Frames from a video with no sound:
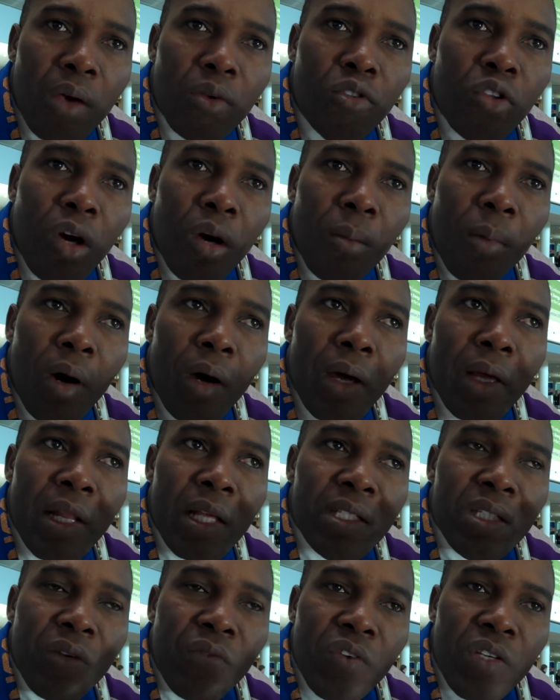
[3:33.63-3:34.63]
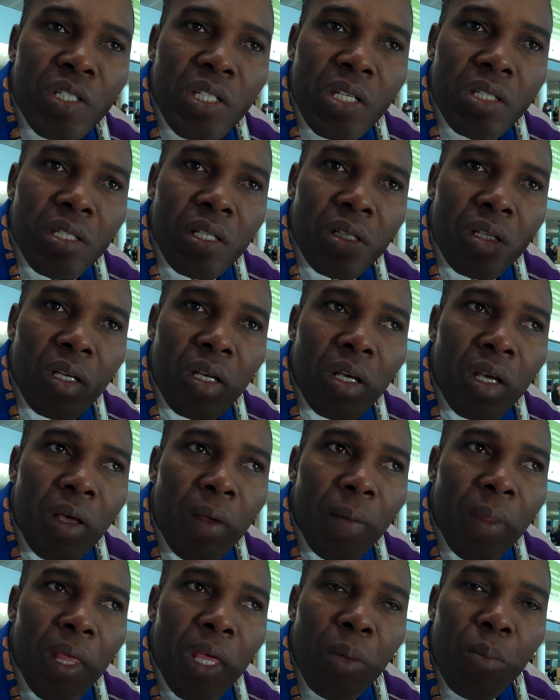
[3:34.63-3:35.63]
You talk about energy efficiency,
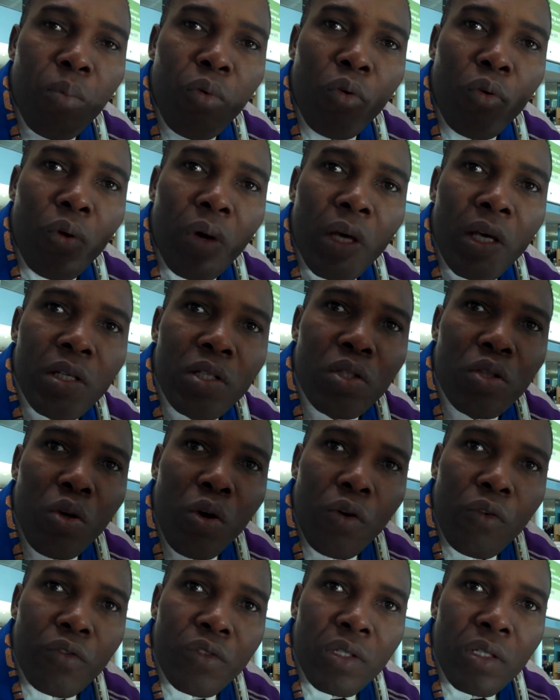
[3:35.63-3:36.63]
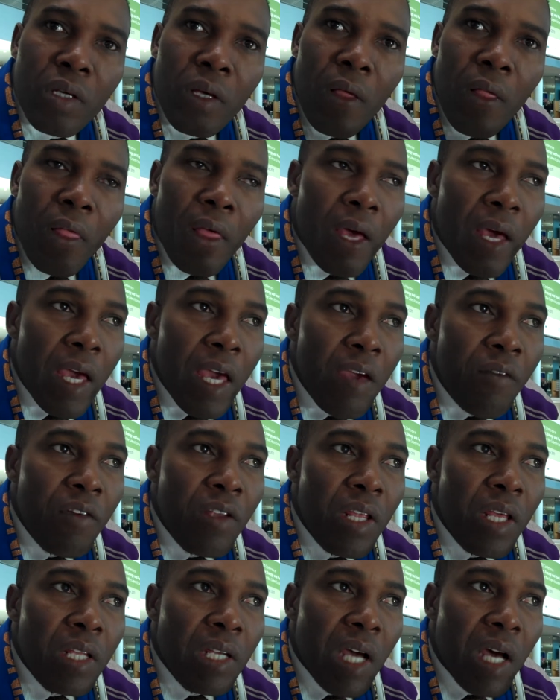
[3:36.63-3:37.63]
improve cooking stoves.
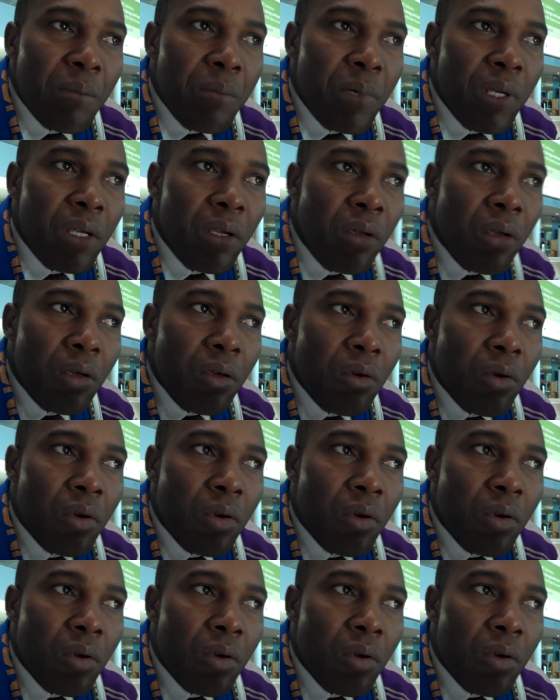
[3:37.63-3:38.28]
Even it had been